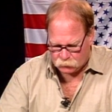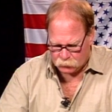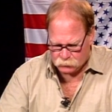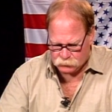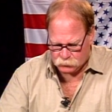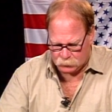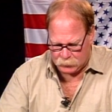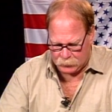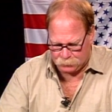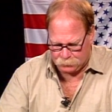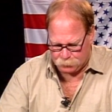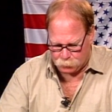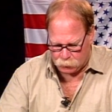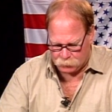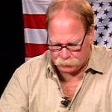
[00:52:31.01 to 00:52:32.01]
On July
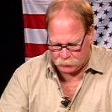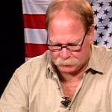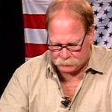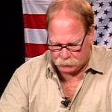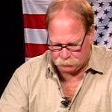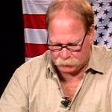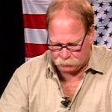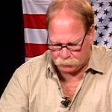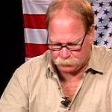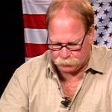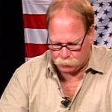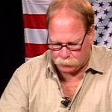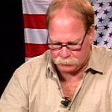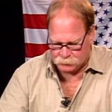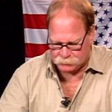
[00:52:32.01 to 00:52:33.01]
4th,
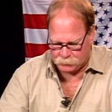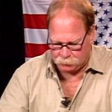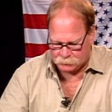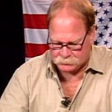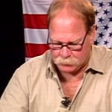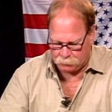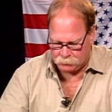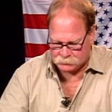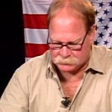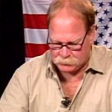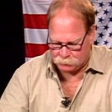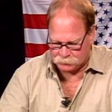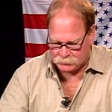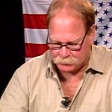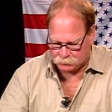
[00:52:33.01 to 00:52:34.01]
1954, an Israeli terrorist
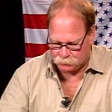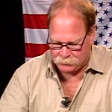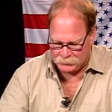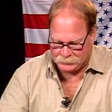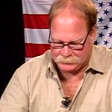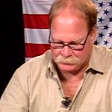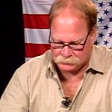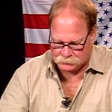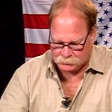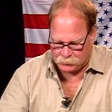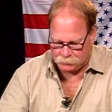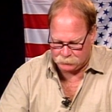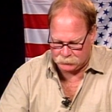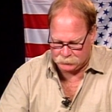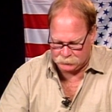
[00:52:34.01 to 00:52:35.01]
cell was activated
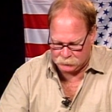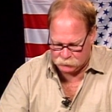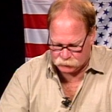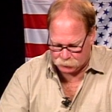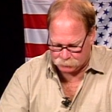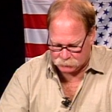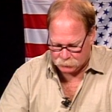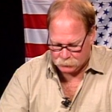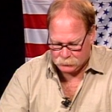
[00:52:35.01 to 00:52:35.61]
inside Egypt.